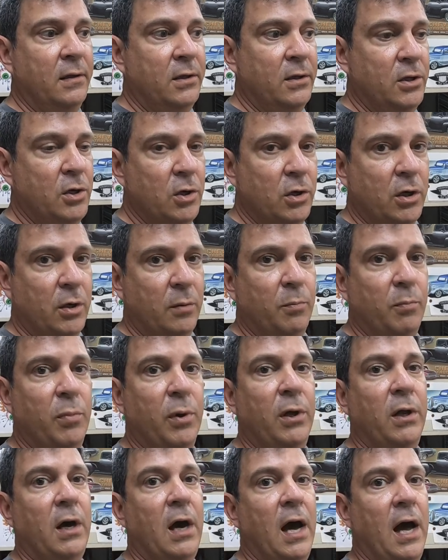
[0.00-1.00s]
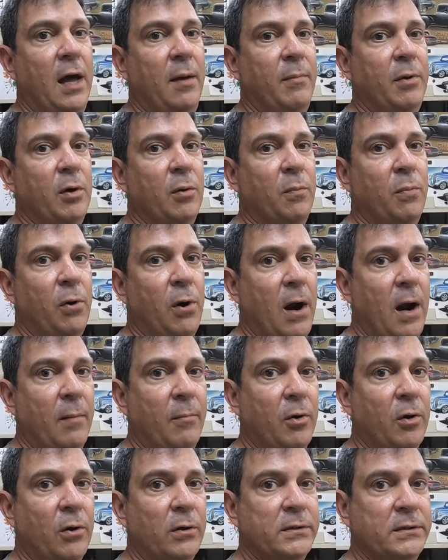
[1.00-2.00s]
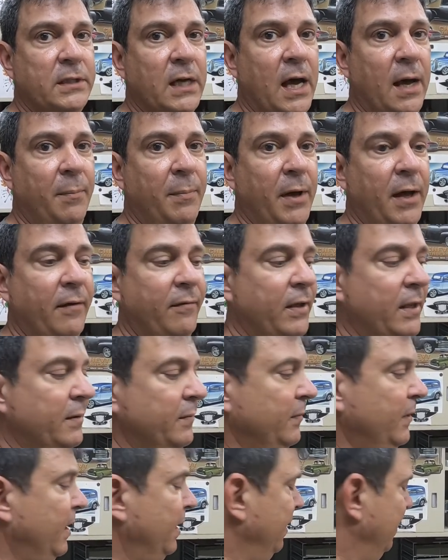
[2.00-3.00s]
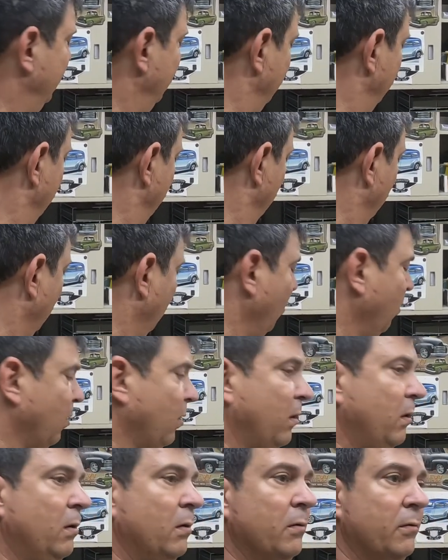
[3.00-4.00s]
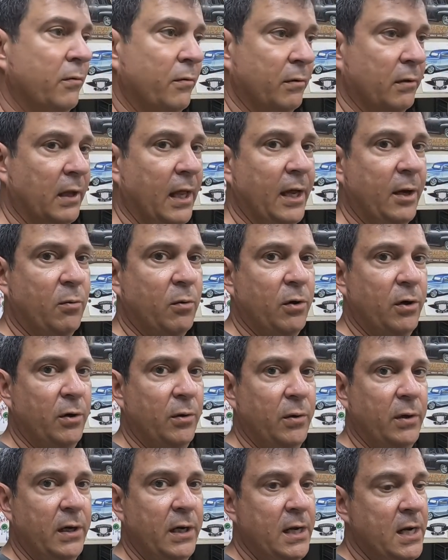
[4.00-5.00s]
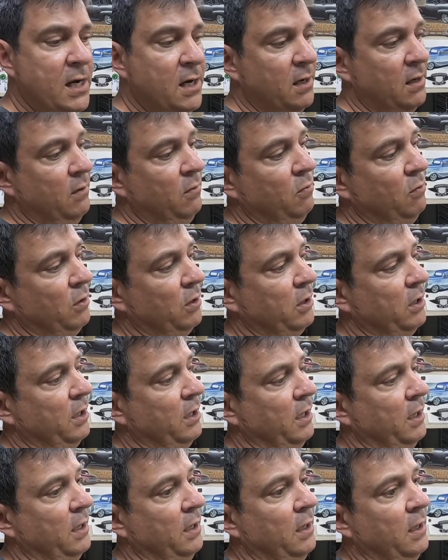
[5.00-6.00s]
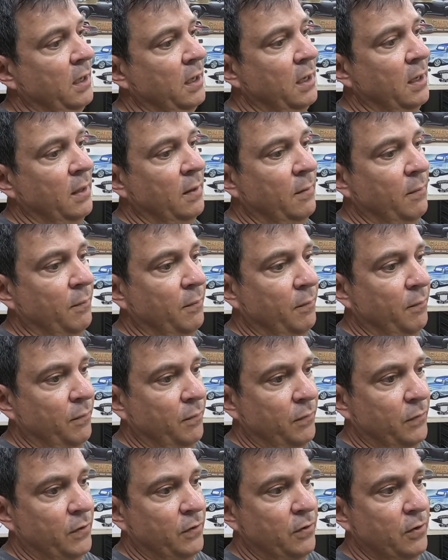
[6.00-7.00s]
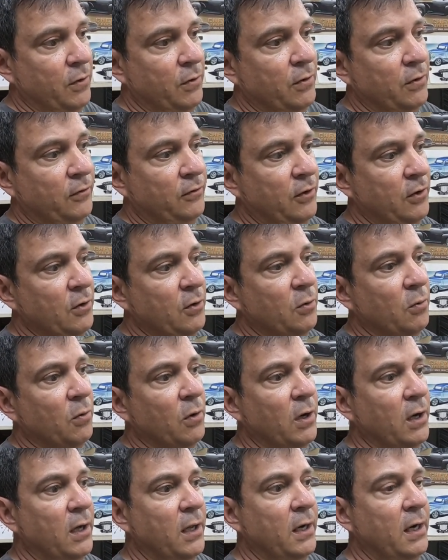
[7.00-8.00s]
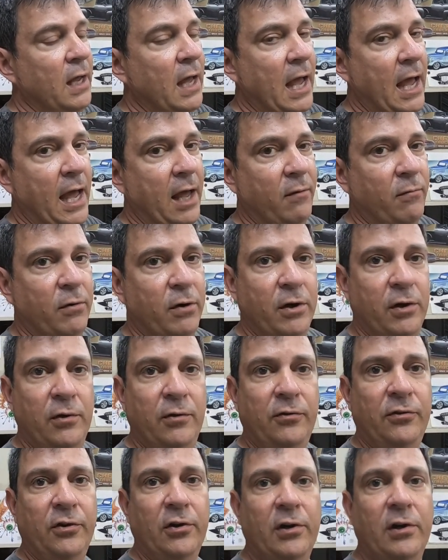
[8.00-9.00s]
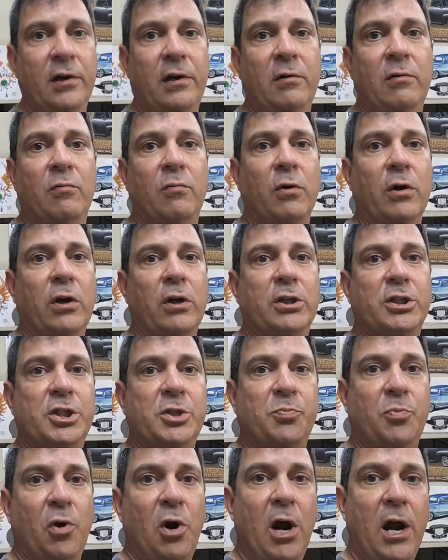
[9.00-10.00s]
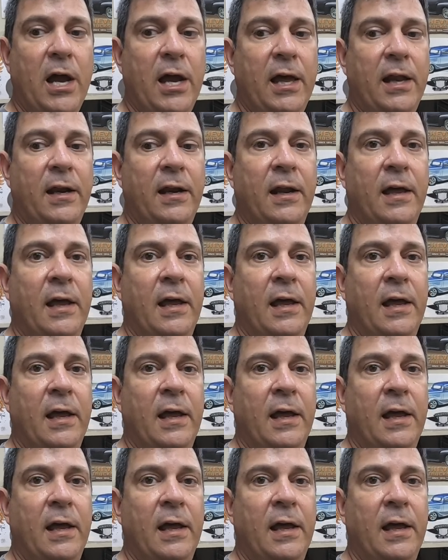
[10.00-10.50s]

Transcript: You can put high build primer on top of it. Or like we're doing here, we're gonna do the 2 to 1, add reducer. We're gonna spray it